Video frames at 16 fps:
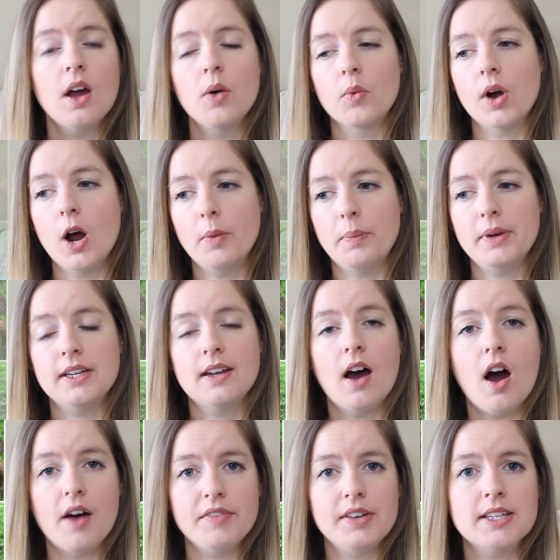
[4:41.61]
We're hoping to
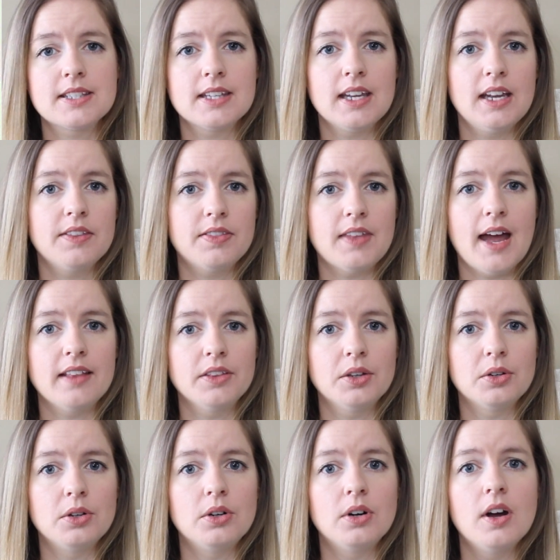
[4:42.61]
obviously get that
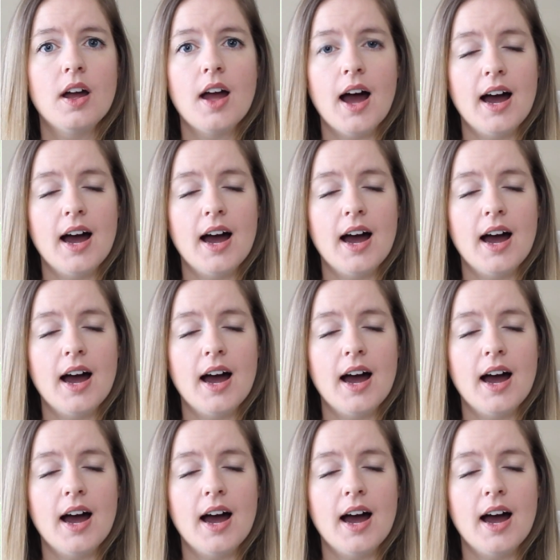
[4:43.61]
little